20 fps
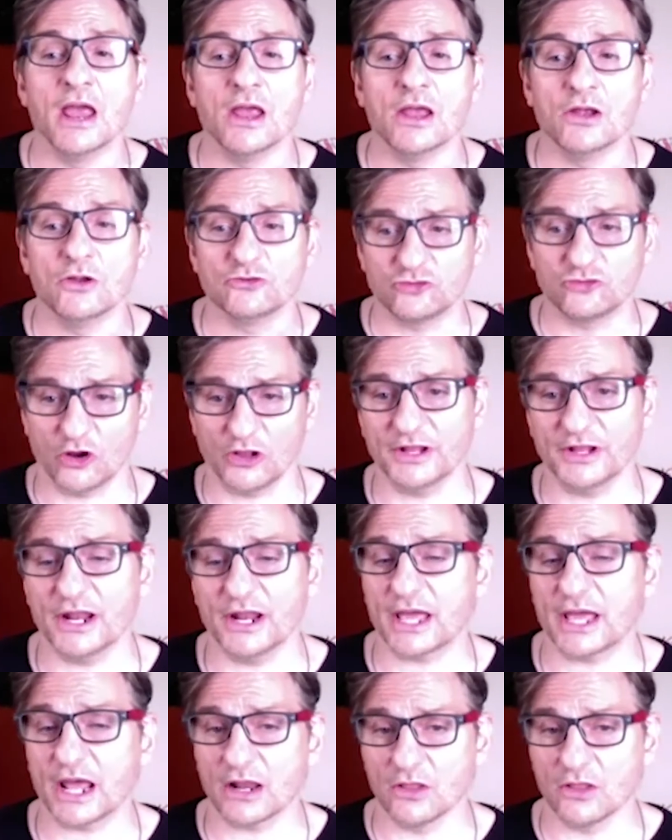Charlie and I
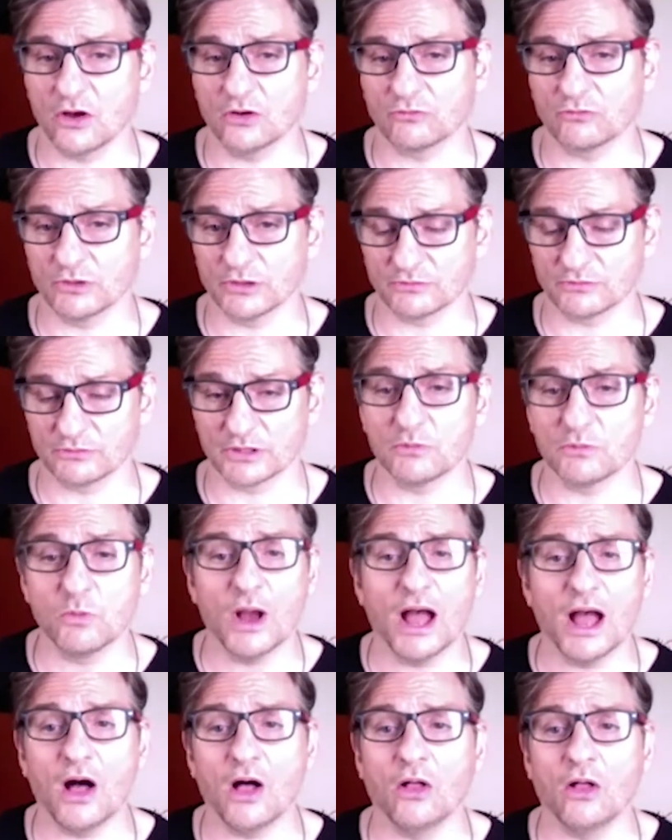got along really, really
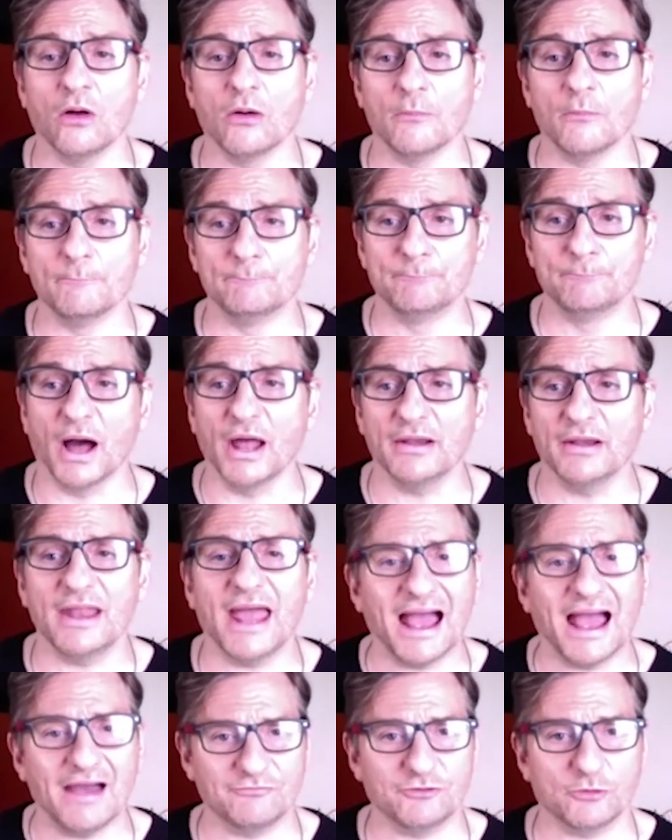well. But
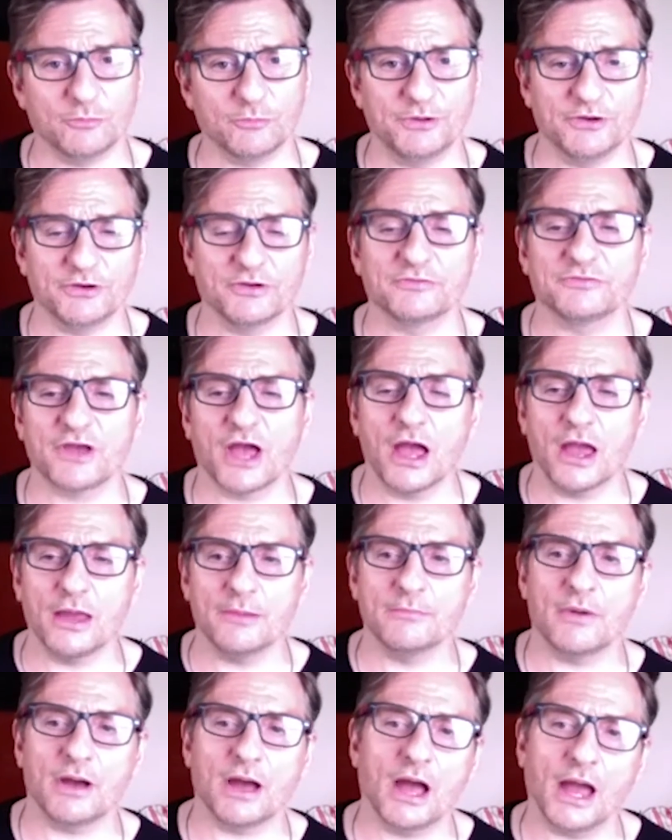after a period of
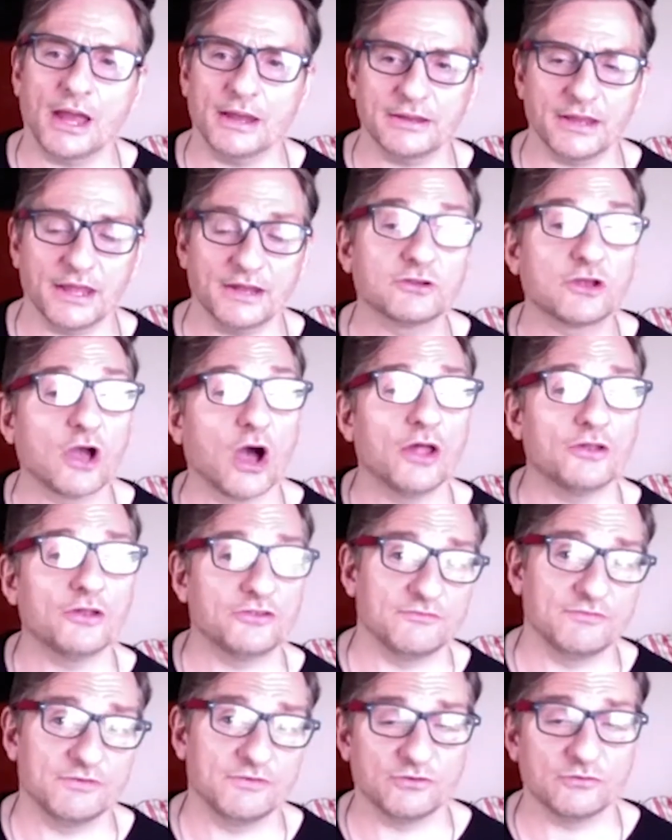time, I had gone
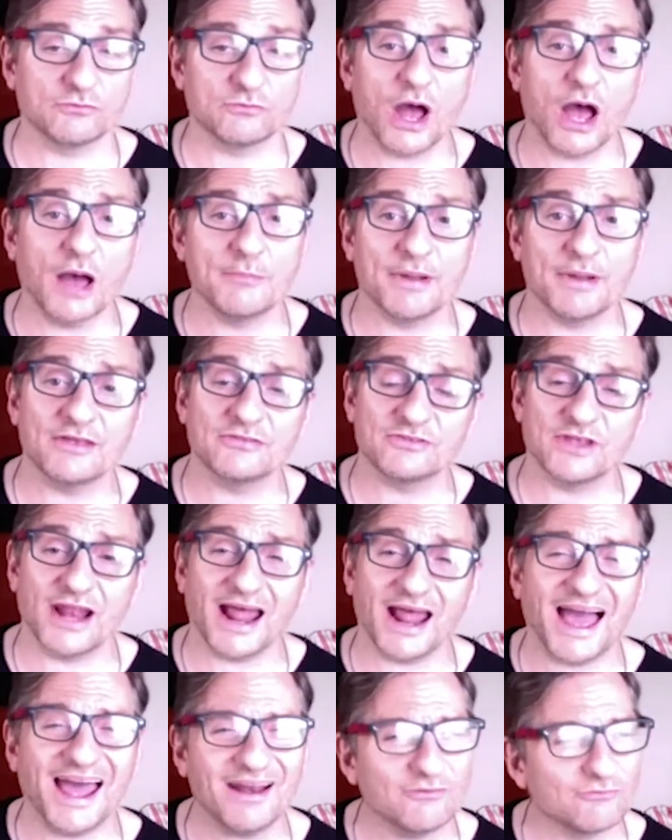to visit Rob, and I said,
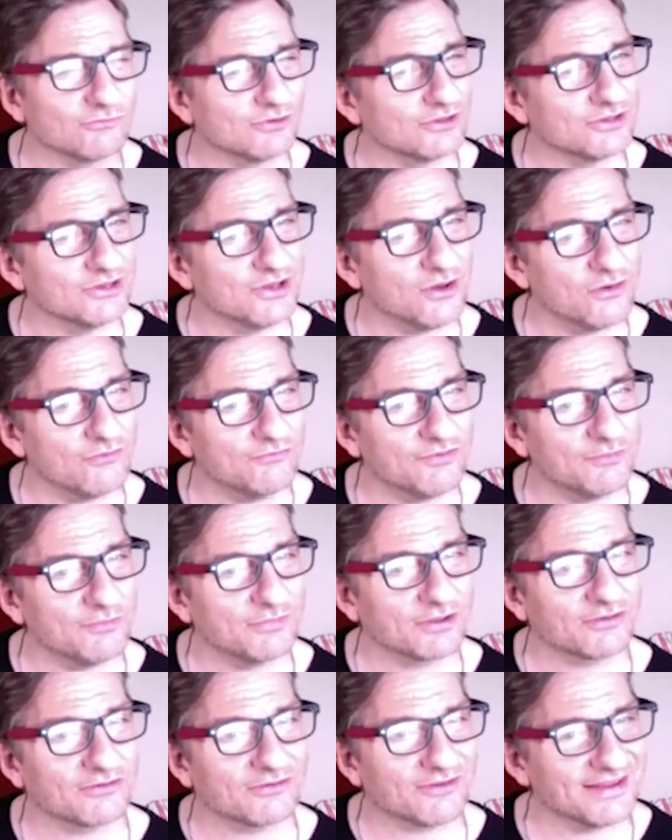"I don't really know if I'm
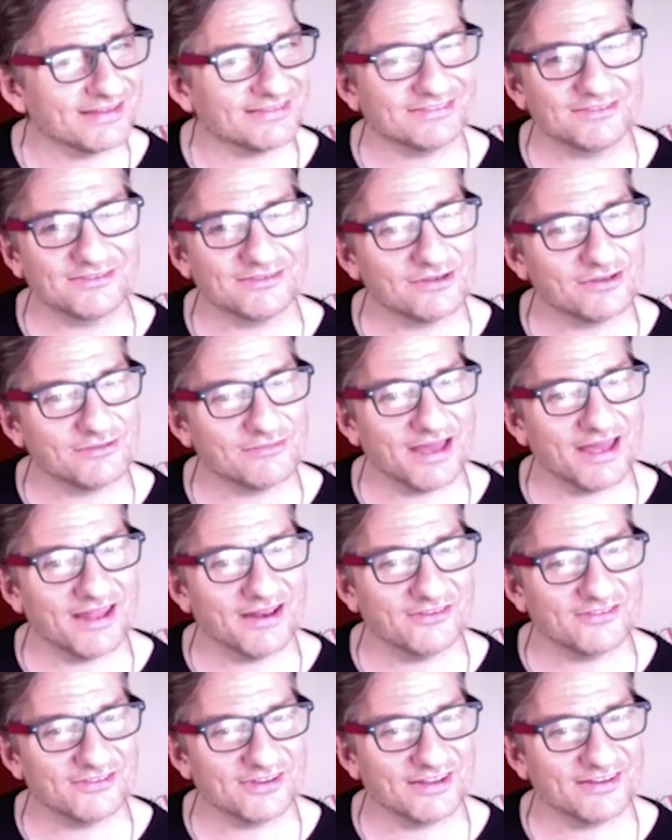a great studio
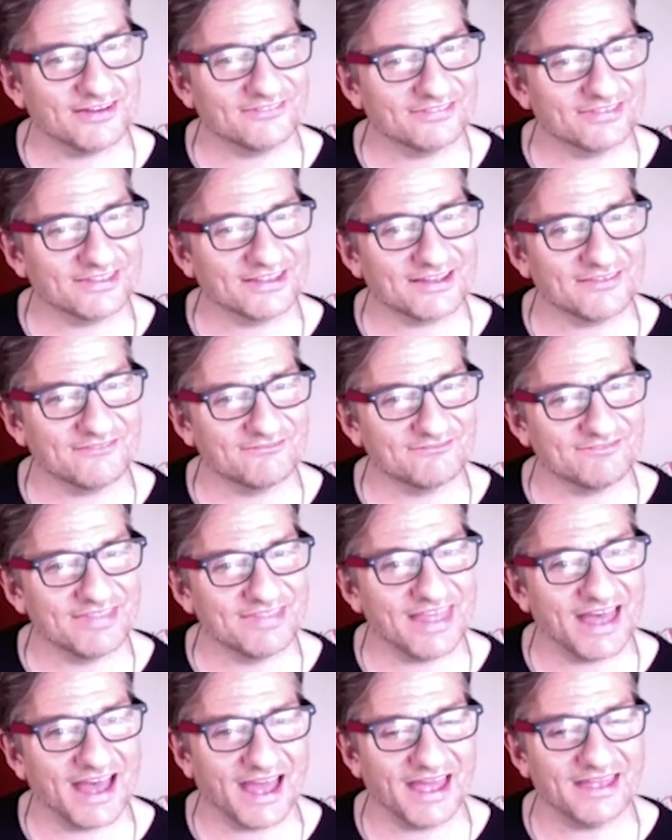manager. I don't think I'm
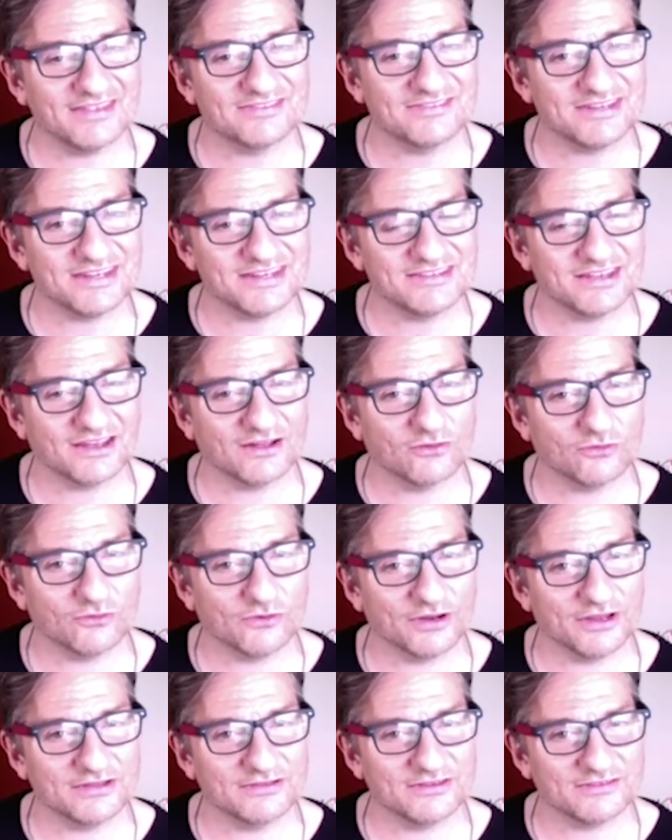that as detail
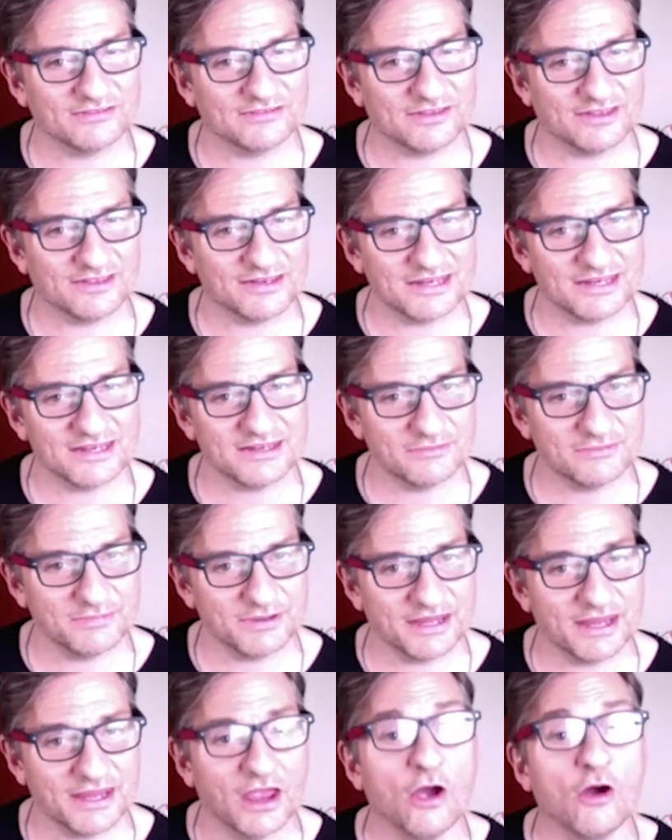oriented as I need to
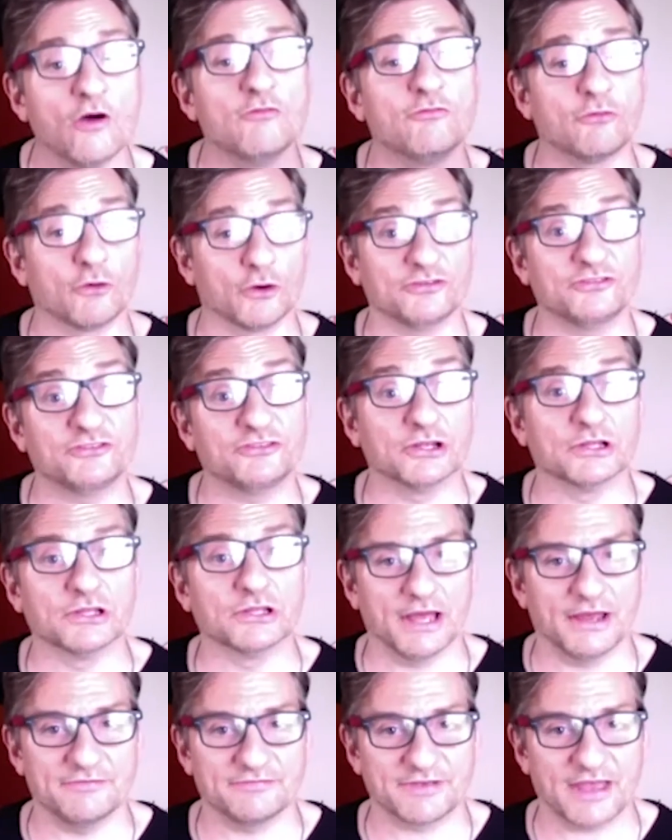be for a still
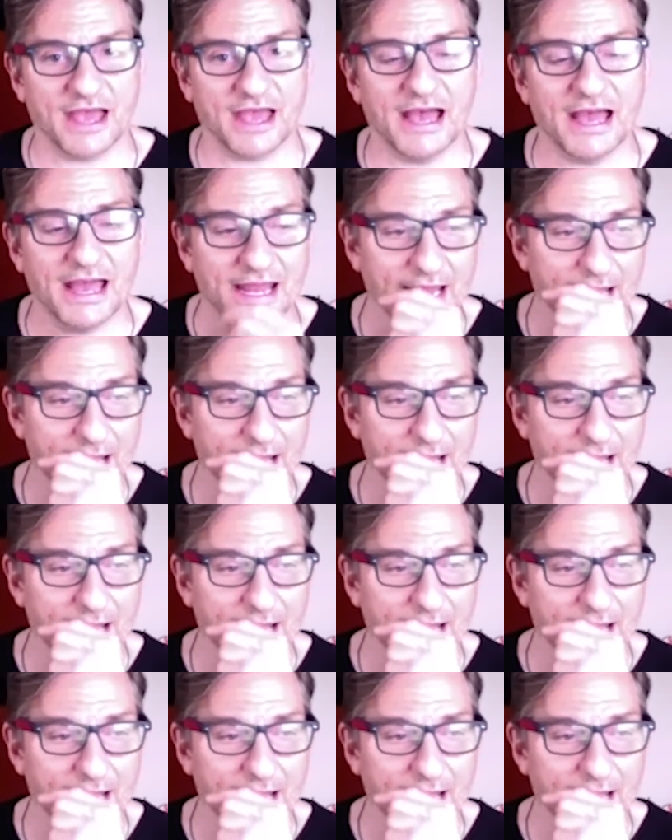life guy.